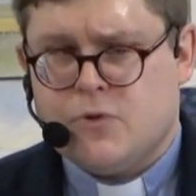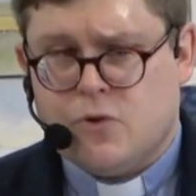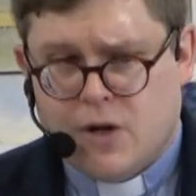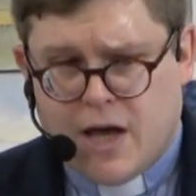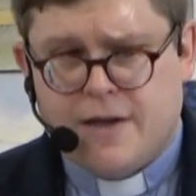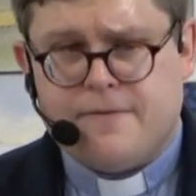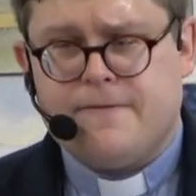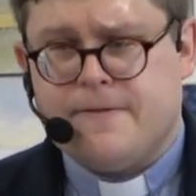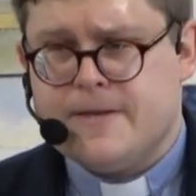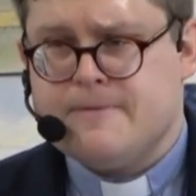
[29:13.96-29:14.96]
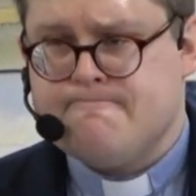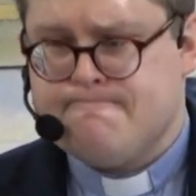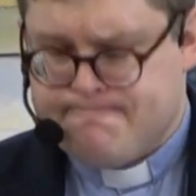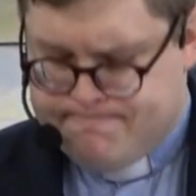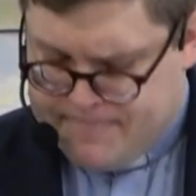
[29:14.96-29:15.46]
Your life
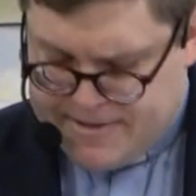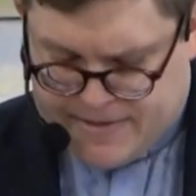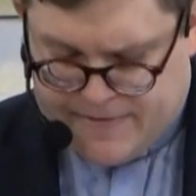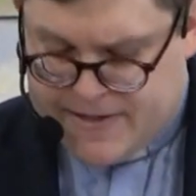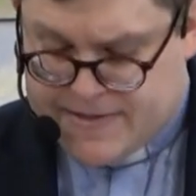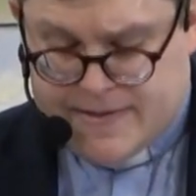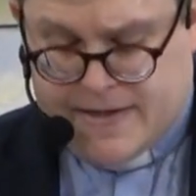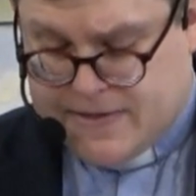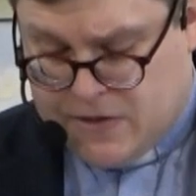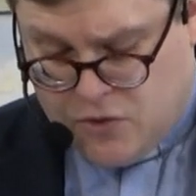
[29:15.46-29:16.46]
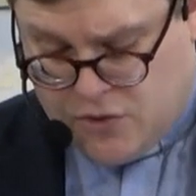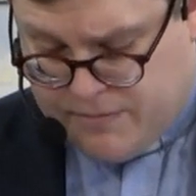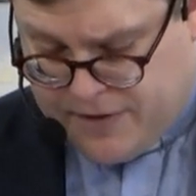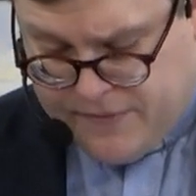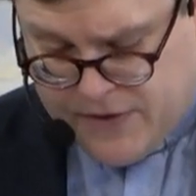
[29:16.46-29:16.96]
is in this, says the
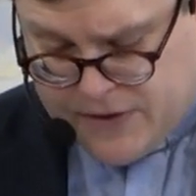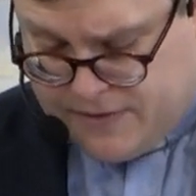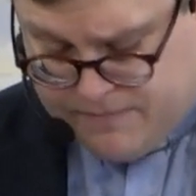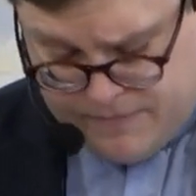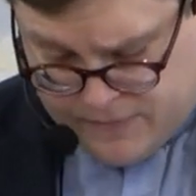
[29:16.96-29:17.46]
Lord. My third and